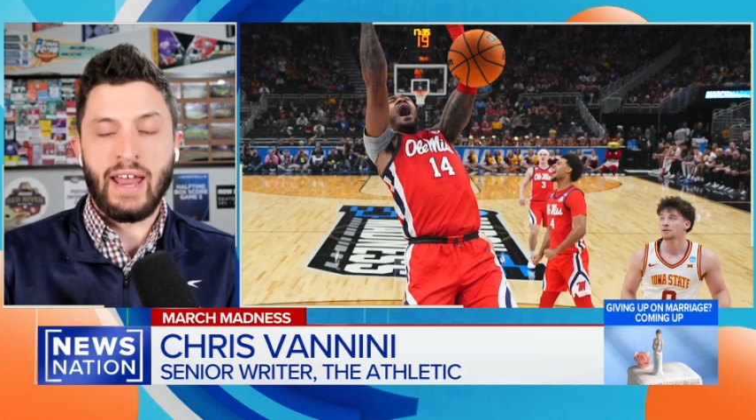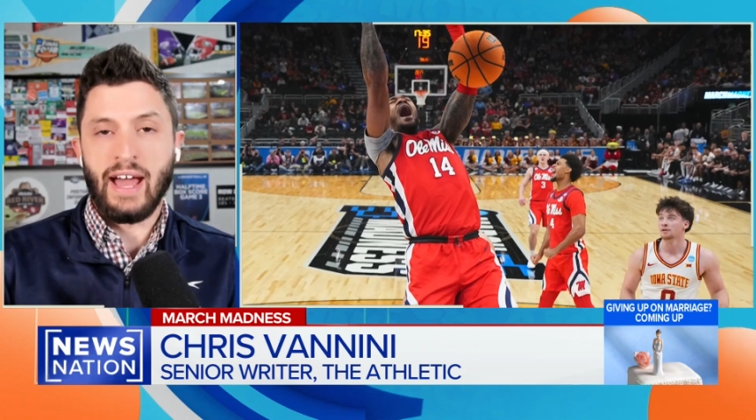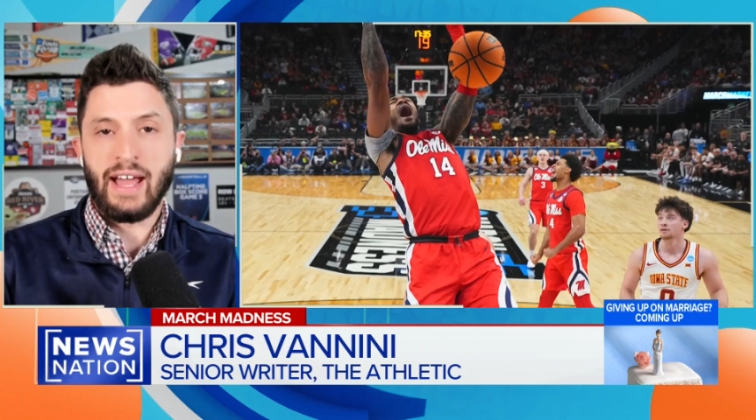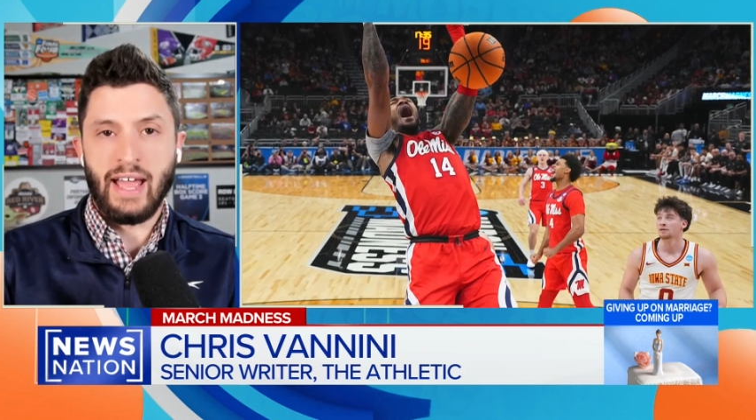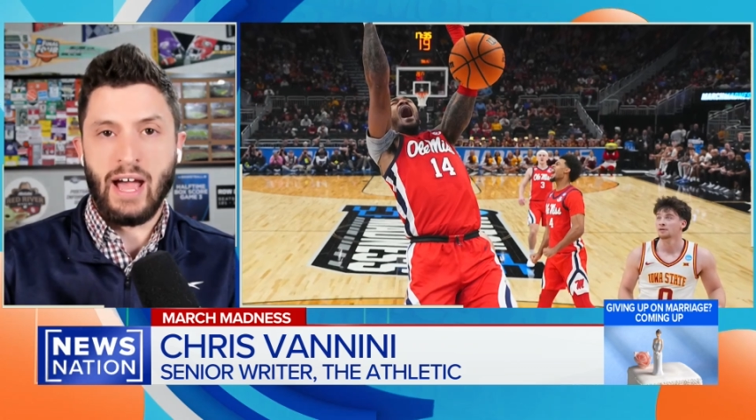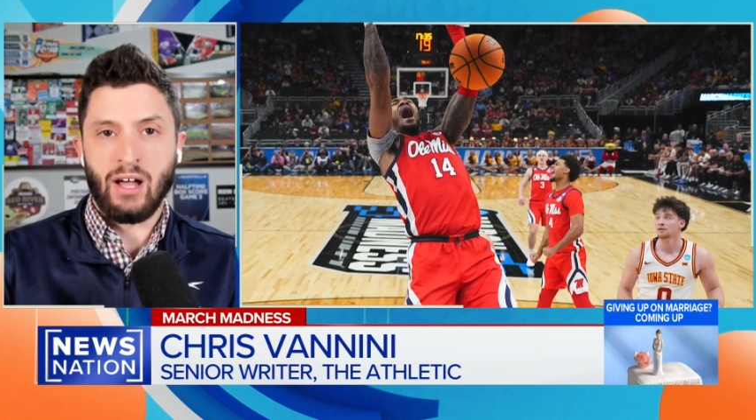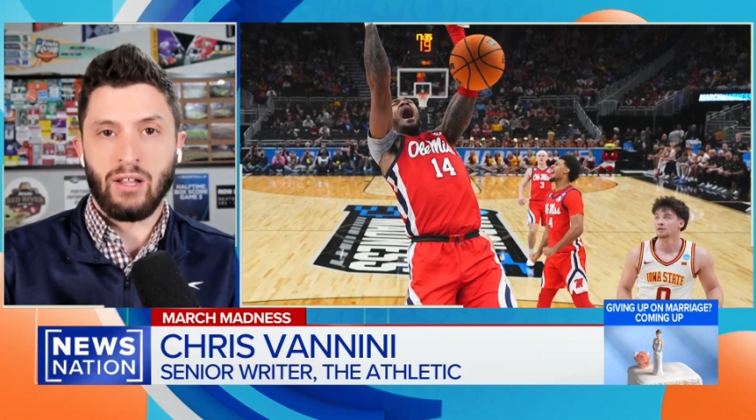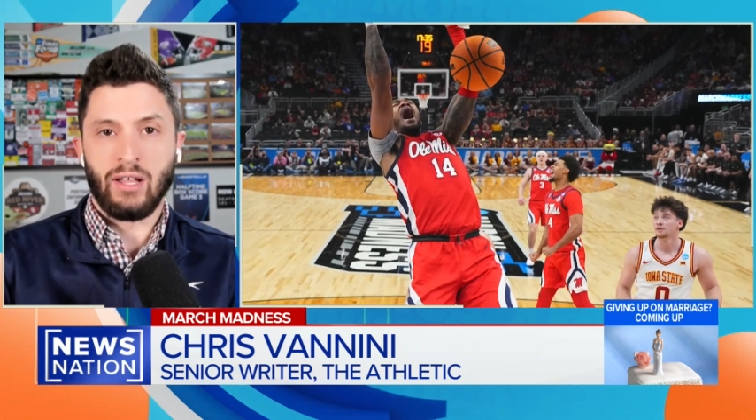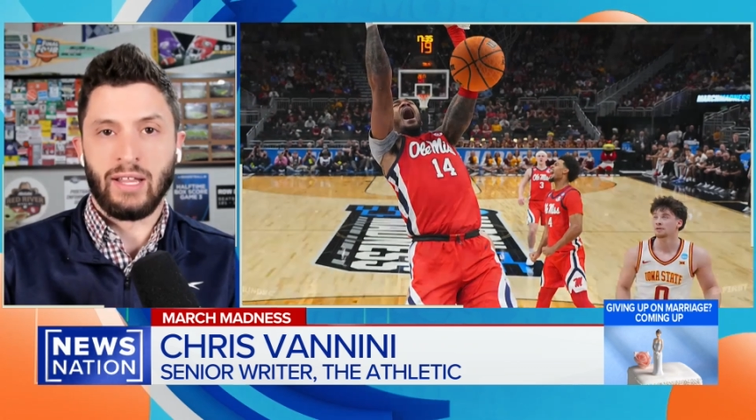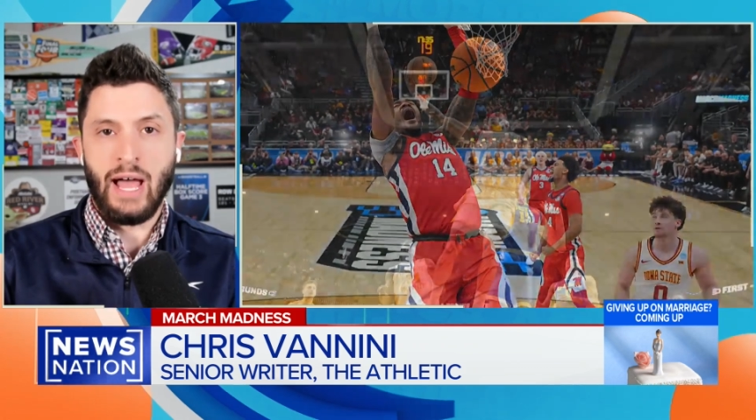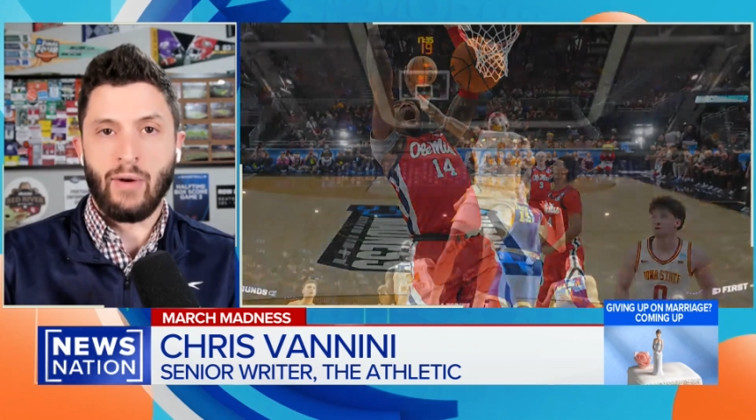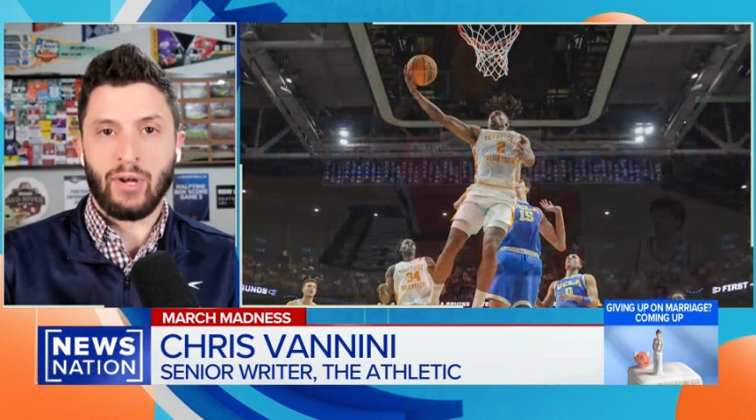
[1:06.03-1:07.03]
NIL
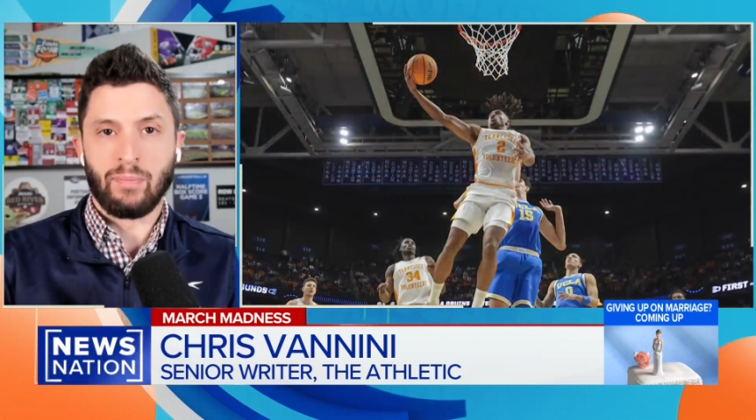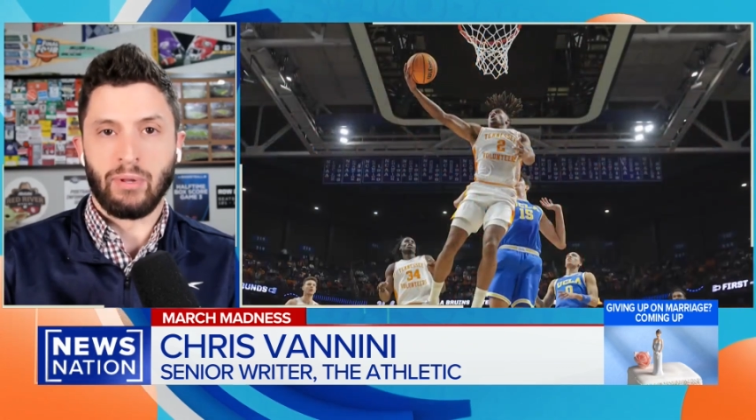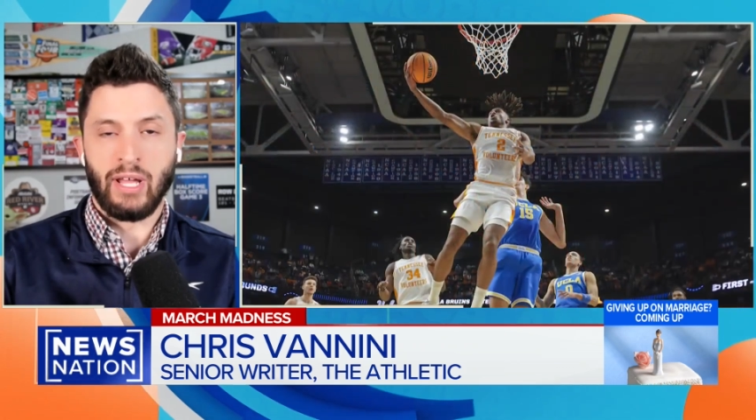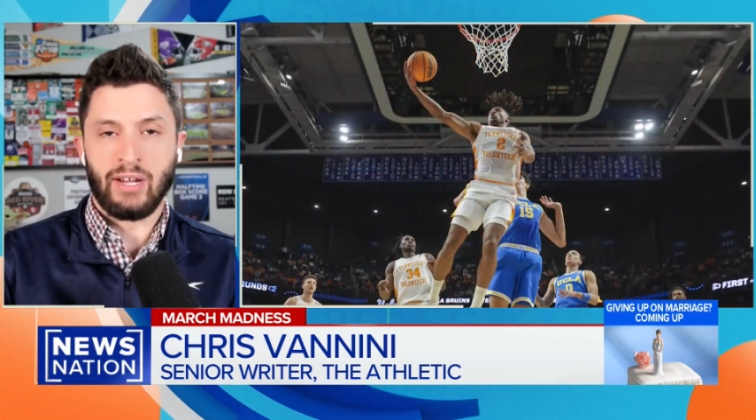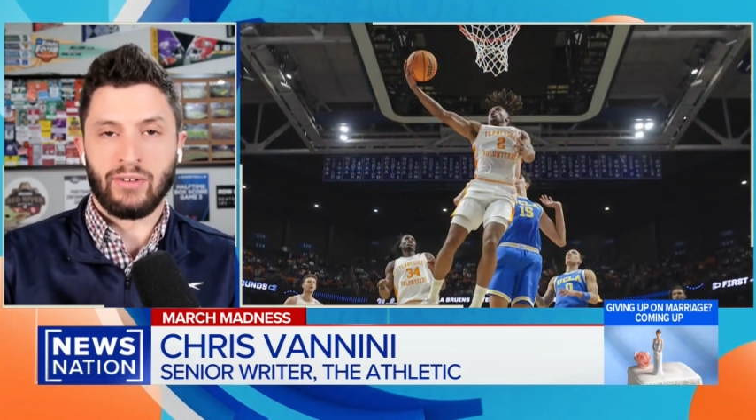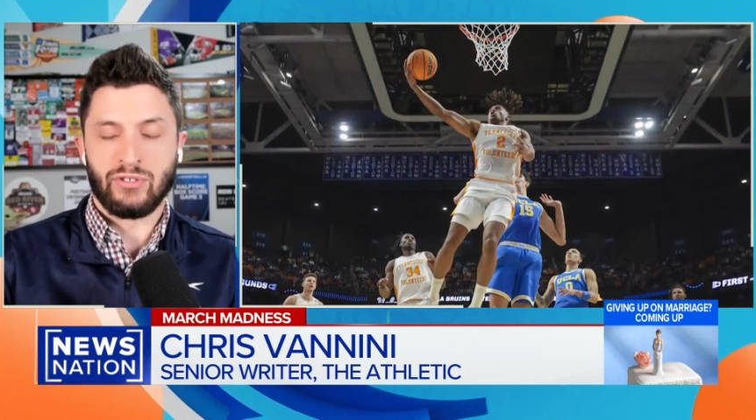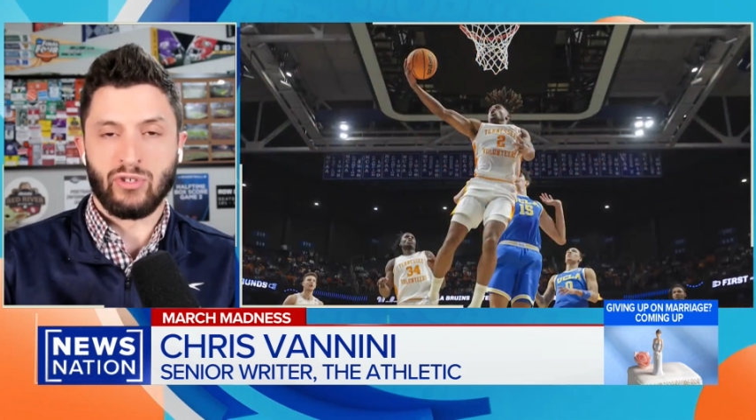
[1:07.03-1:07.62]
allowing players